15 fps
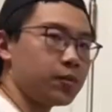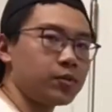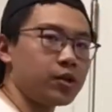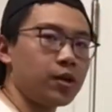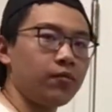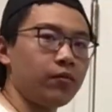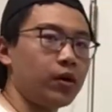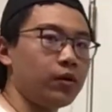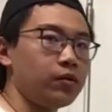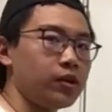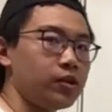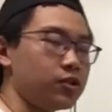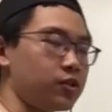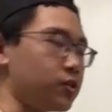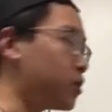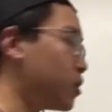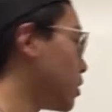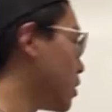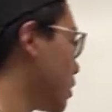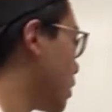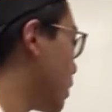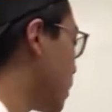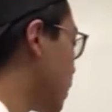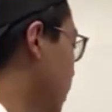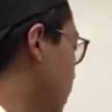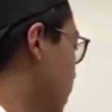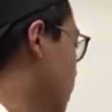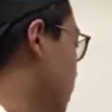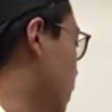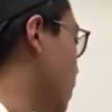time violation.
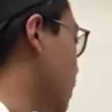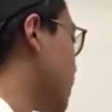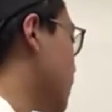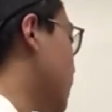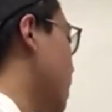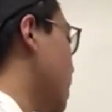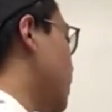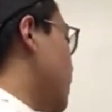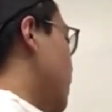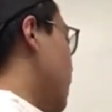It's called setup